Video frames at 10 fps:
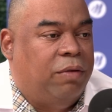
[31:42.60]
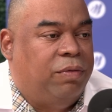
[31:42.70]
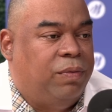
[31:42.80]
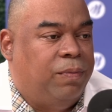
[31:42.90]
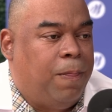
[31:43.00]

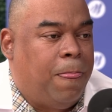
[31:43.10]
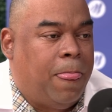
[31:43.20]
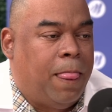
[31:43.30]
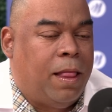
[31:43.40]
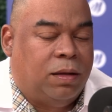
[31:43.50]
committed
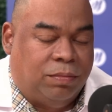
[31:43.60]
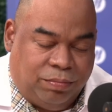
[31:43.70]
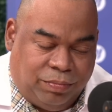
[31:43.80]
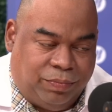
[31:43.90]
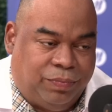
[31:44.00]
500.
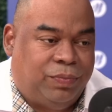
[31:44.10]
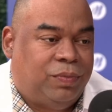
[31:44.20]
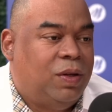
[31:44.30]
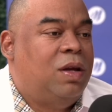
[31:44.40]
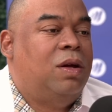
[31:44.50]
You've
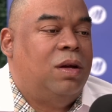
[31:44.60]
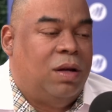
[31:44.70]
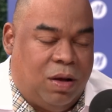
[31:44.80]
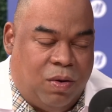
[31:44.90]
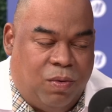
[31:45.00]
invested $3
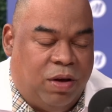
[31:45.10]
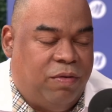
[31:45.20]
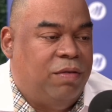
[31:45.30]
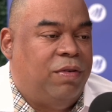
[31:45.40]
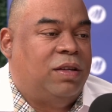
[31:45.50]
billion. We have
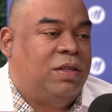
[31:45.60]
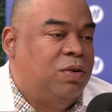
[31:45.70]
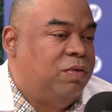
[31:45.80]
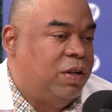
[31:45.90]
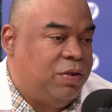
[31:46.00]
invested
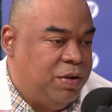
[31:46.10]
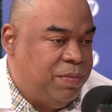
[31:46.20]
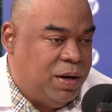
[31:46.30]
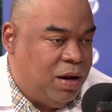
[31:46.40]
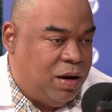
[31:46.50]
over $3
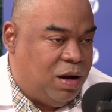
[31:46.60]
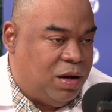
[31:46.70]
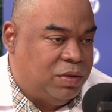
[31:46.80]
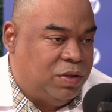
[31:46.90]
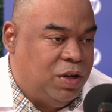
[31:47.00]
billion.
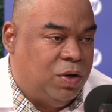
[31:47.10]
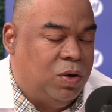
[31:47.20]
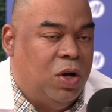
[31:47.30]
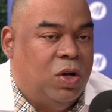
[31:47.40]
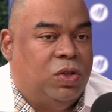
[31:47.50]

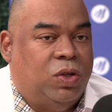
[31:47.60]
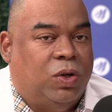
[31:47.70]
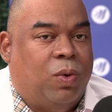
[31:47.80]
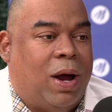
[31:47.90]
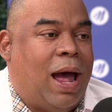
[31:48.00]
So
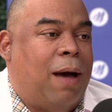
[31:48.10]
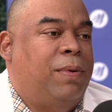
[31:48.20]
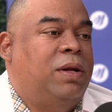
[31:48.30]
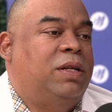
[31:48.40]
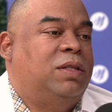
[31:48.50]
what
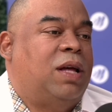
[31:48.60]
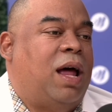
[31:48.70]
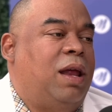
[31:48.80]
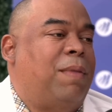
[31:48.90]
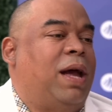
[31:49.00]
happened is that
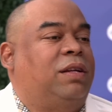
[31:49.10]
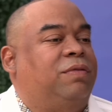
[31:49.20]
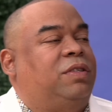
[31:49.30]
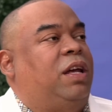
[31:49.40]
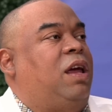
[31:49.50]
they might have
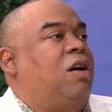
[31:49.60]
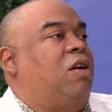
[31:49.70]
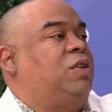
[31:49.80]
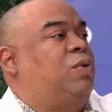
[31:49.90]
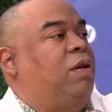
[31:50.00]
said, here are
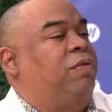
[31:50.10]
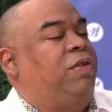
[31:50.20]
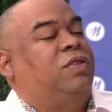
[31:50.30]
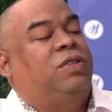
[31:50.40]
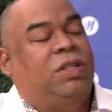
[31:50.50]
the 12
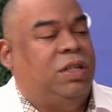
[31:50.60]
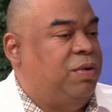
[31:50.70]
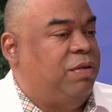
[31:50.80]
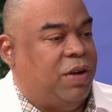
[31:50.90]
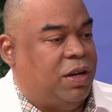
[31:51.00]
things you need to
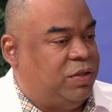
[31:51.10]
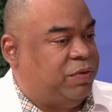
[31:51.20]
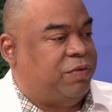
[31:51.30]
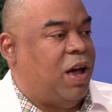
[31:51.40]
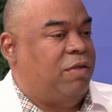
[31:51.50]
invest for
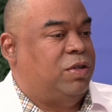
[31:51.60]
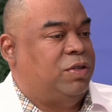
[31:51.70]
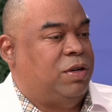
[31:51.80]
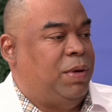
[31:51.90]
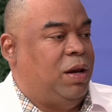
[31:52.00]

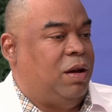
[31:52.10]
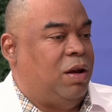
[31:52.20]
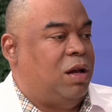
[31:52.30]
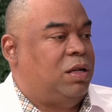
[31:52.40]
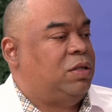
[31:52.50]
$500 million.
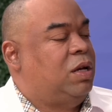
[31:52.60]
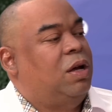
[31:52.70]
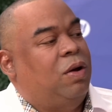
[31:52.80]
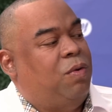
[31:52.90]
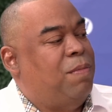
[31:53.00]

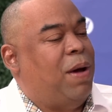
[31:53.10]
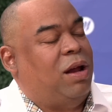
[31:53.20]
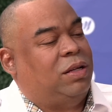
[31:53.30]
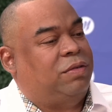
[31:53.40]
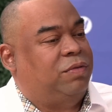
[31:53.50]
We might
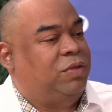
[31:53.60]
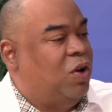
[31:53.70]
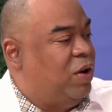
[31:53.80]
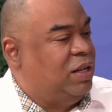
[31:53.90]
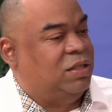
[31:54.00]
not have
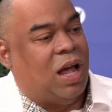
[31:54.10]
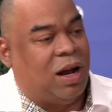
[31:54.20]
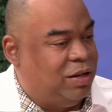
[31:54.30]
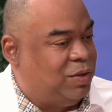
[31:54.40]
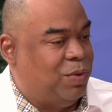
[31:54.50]
done
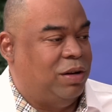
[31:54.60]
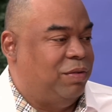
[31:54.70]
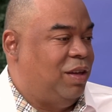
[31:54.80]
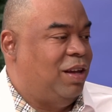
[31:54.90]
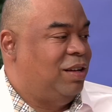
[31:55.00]
exactly 12
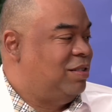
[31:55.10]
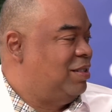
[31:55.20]
things,